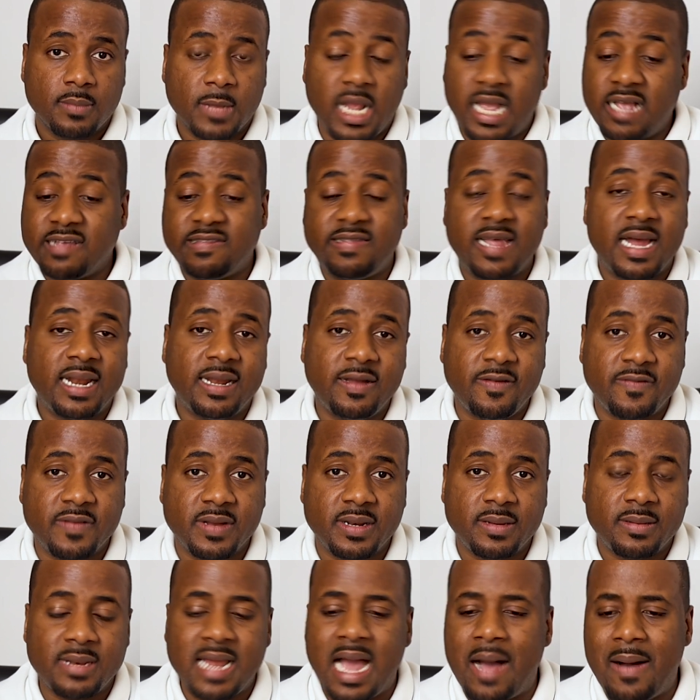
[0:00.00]
Is dead even.
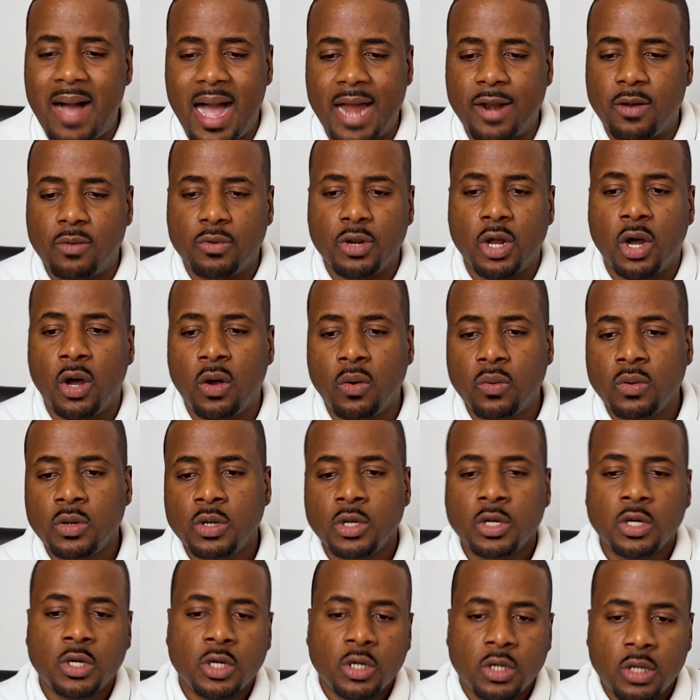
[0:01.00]
Now, I don't know
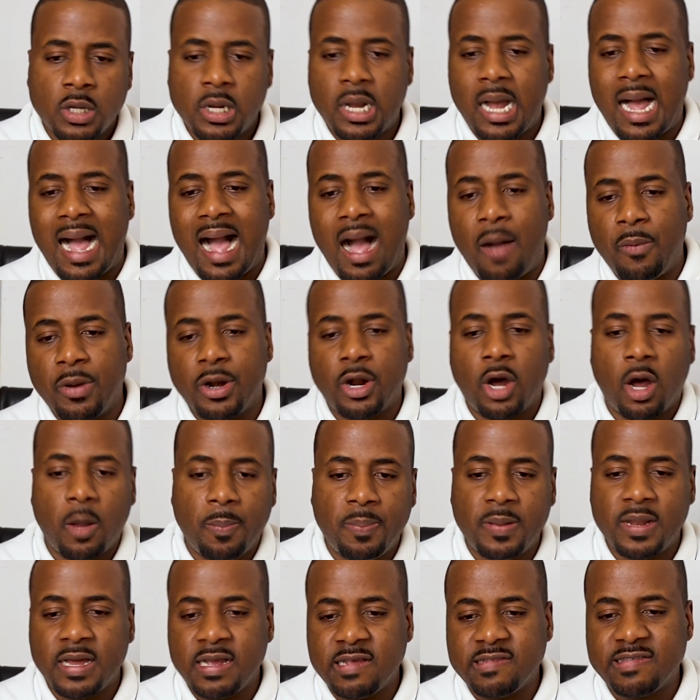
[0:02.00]
how it all
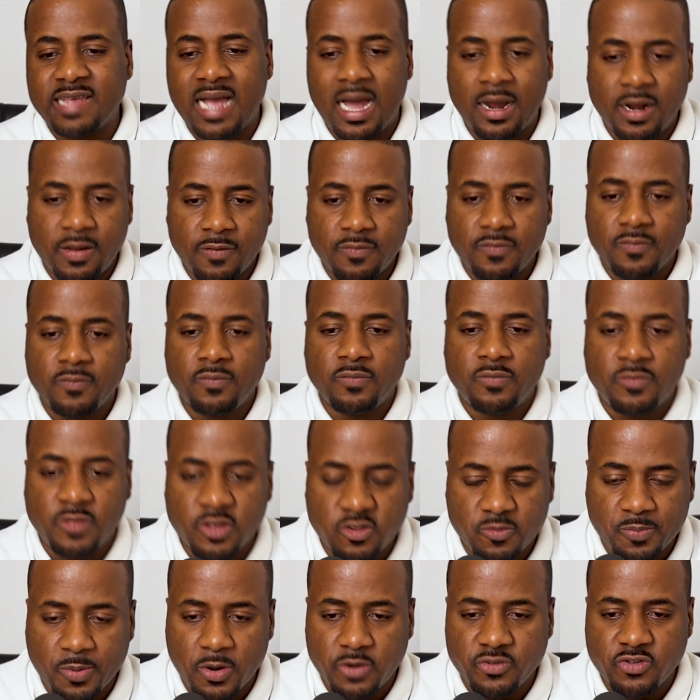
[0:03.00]
plays out. If
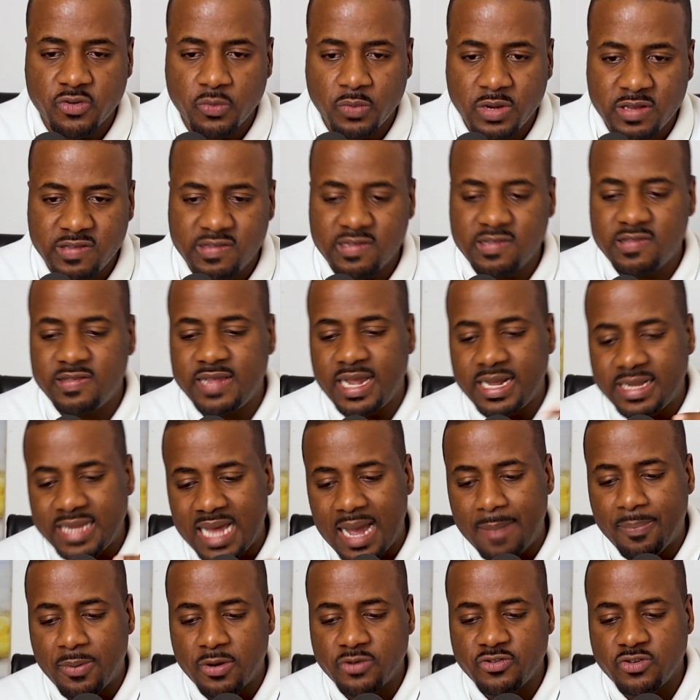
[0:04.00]
this person wins this state,
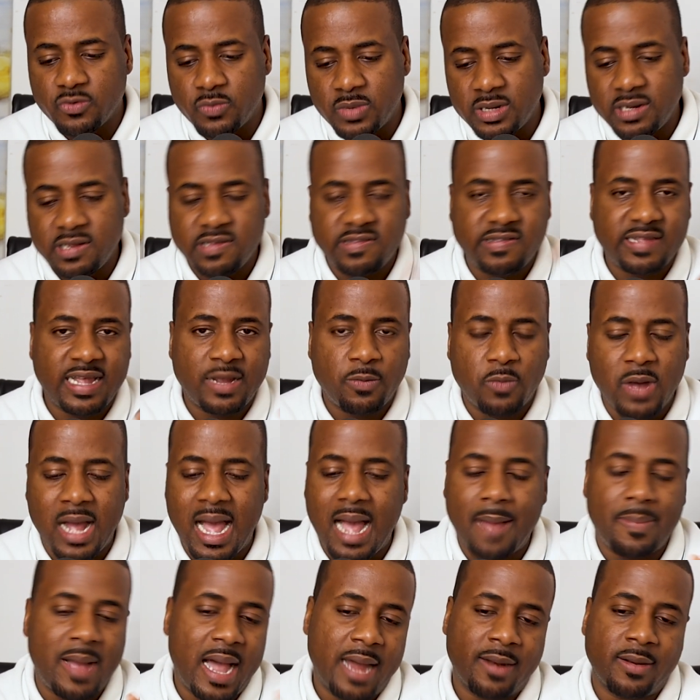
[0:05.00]
that person wins this state, what
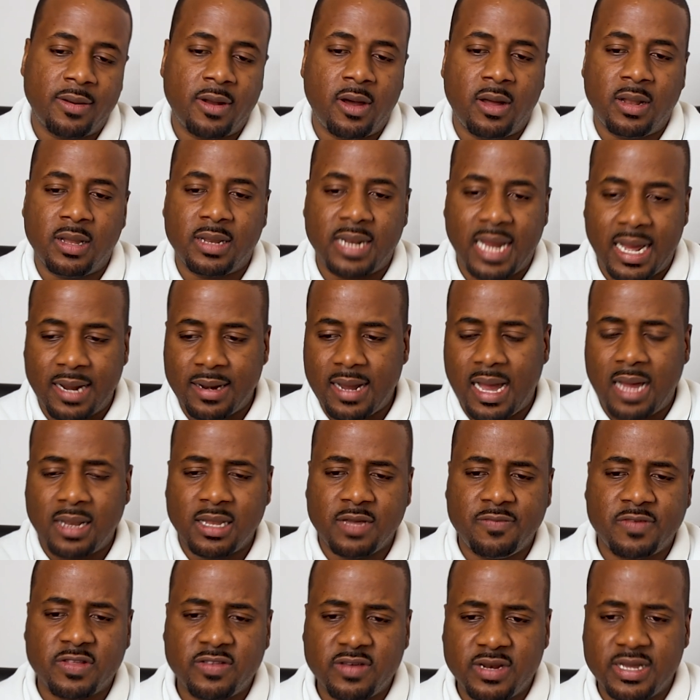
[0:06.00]
happened? I don't know all of that. I'll
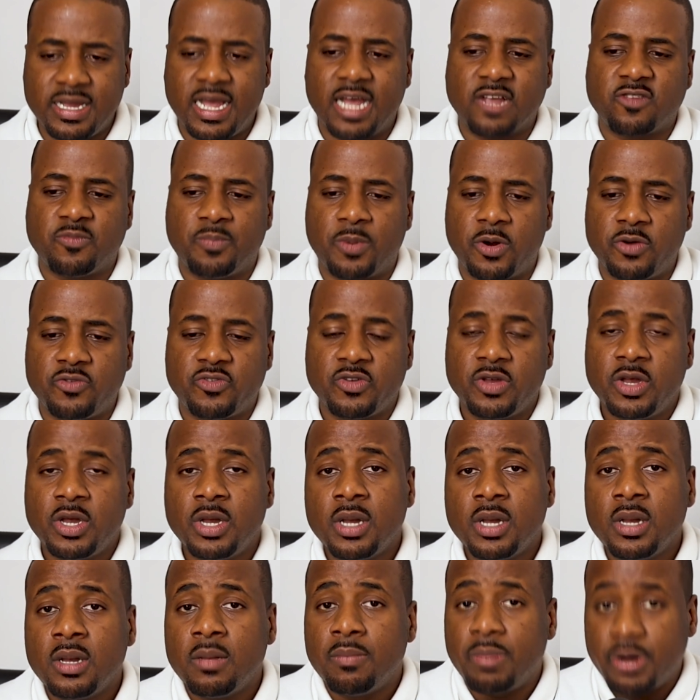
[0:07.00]
leave it to the experts.
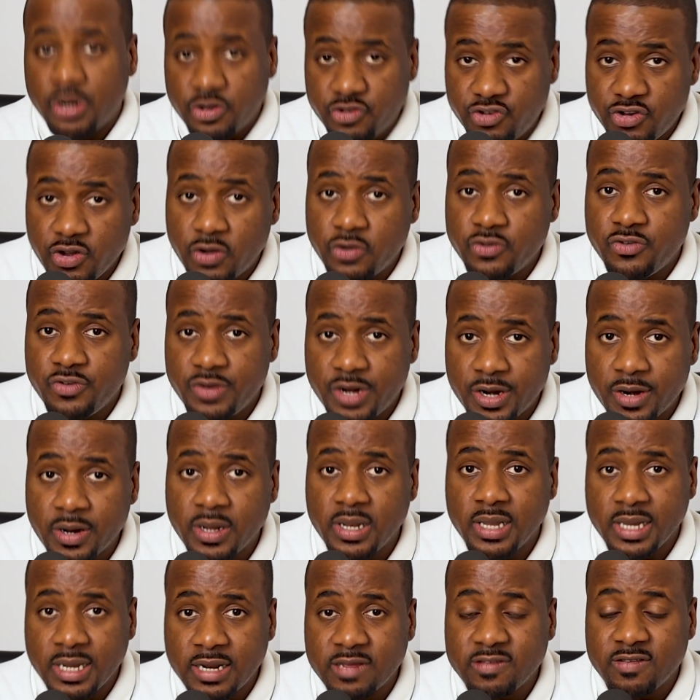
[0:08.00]
but it shows you that her
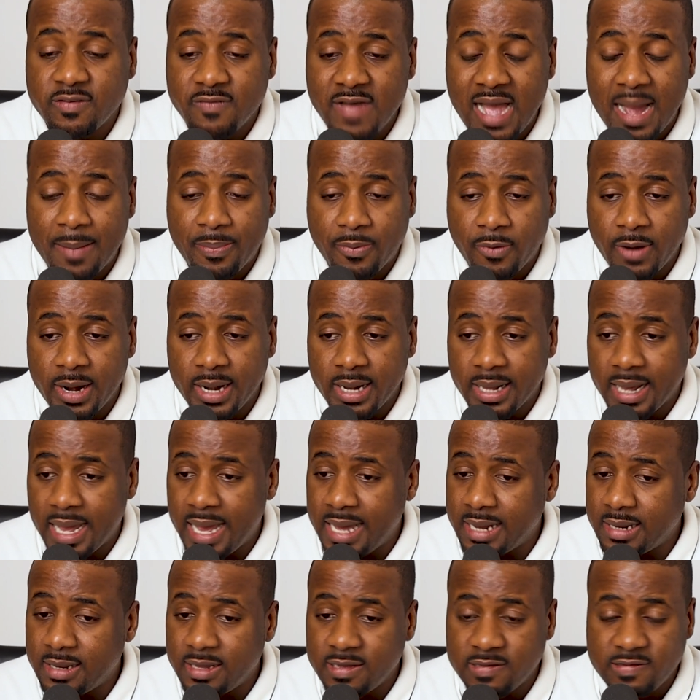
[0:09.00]
lead is evaporating,
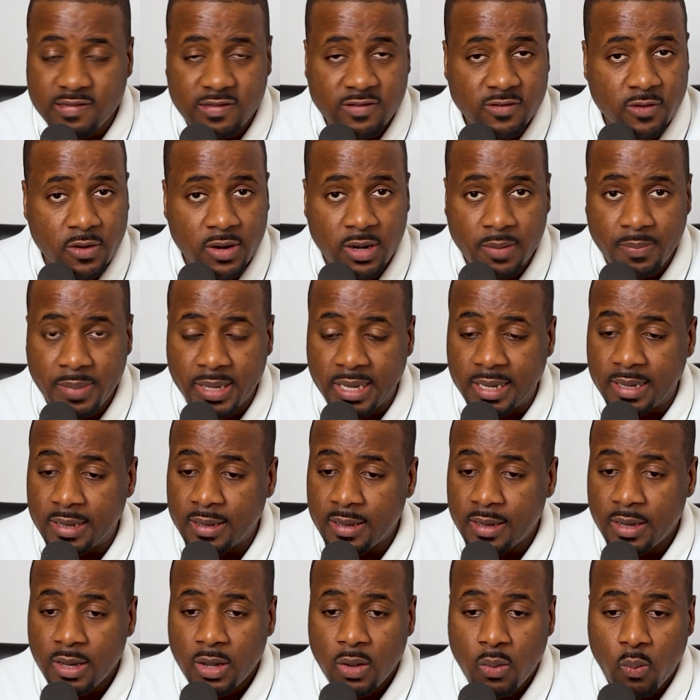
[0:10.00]
and this is going to be
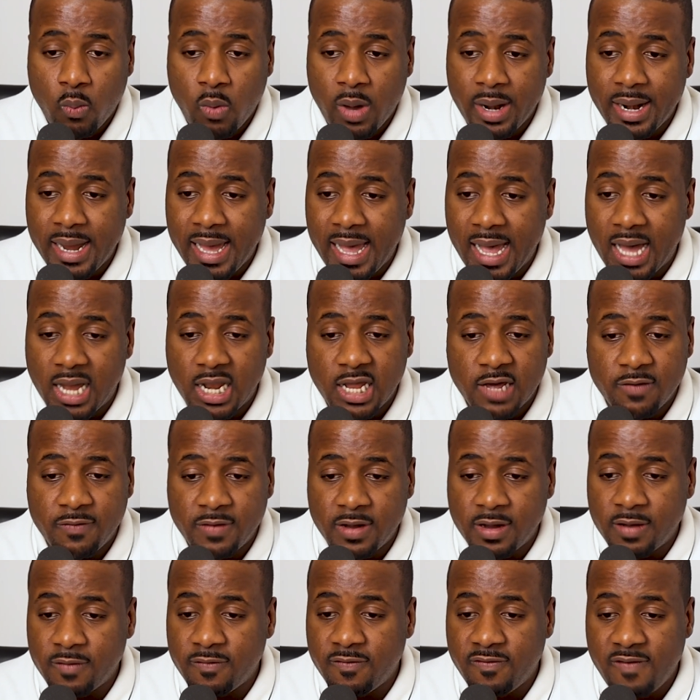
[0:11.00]
one hell of
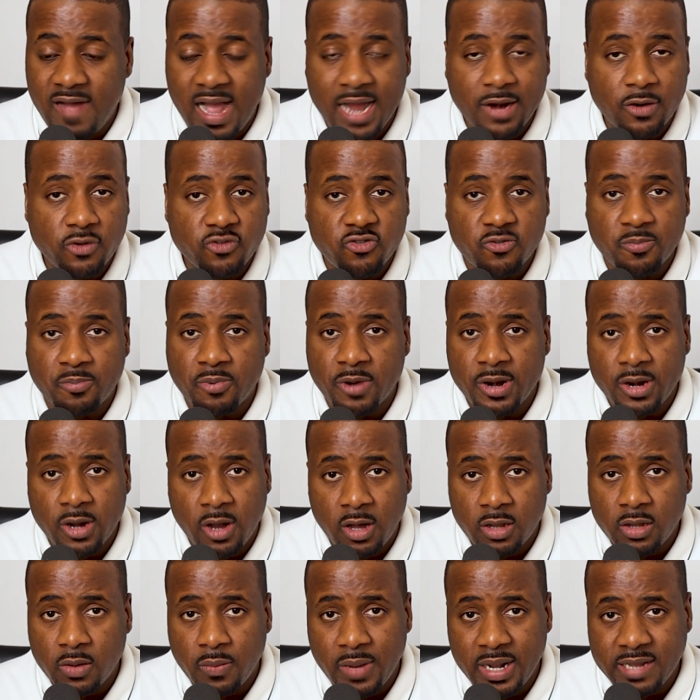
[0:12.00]
a final sprint
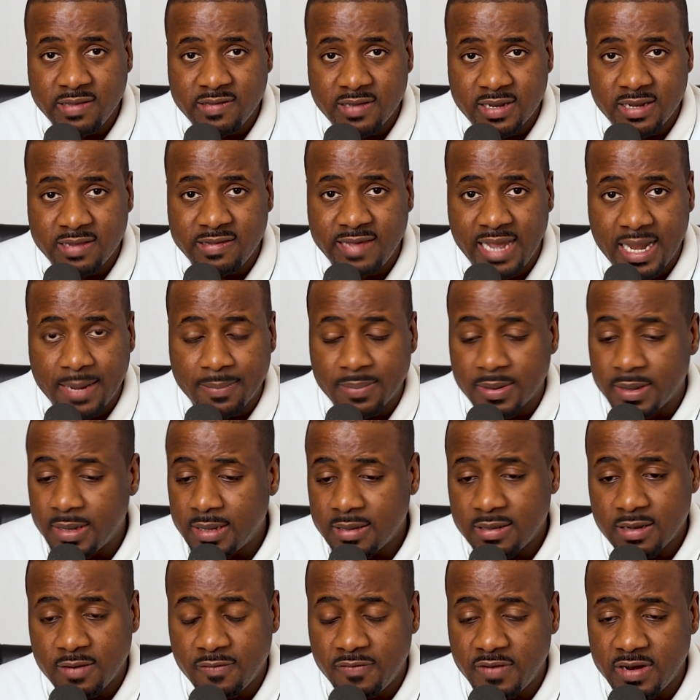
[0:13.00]
all the way to
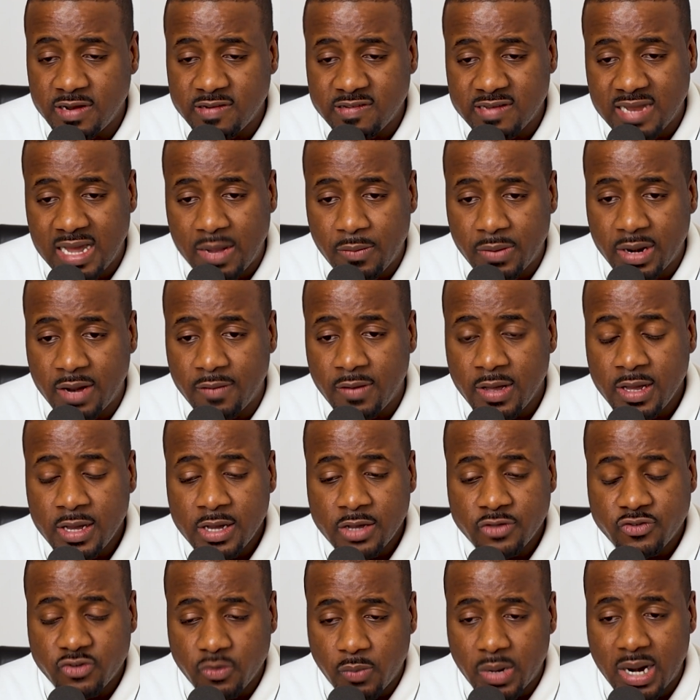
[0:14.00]
the finish line. Whatever.
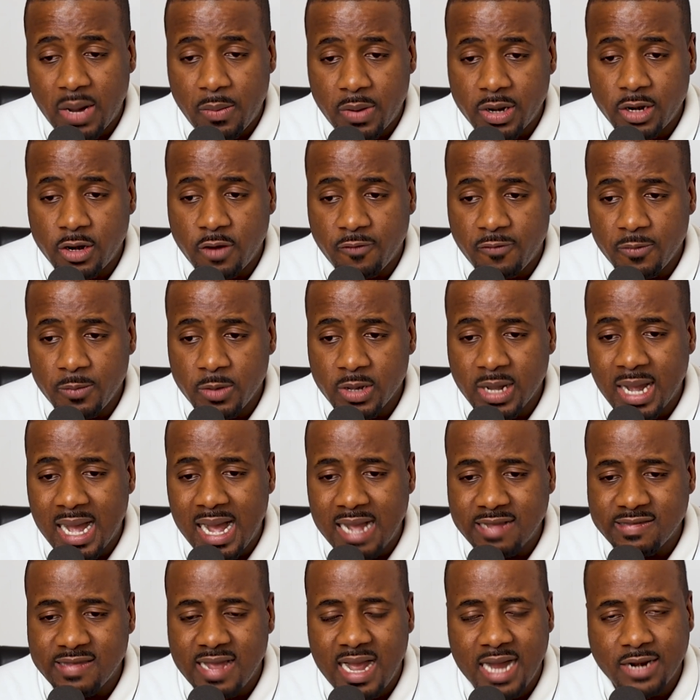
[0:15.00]
So what I want to know from you
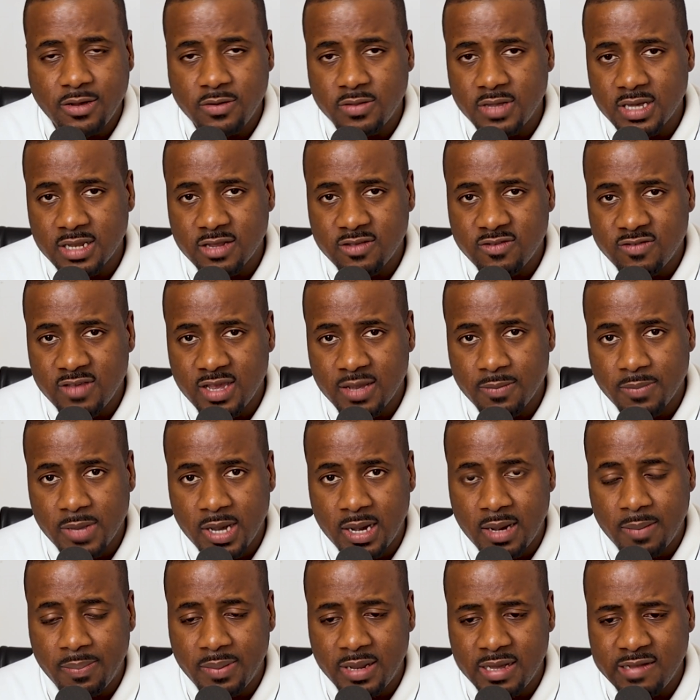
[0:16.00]
guys, how do you think this thing
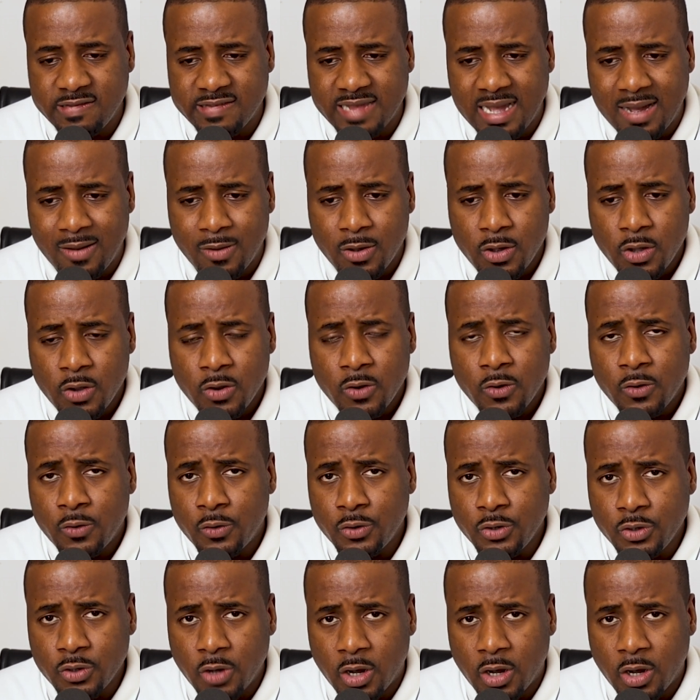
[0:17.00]
plays out? Who do you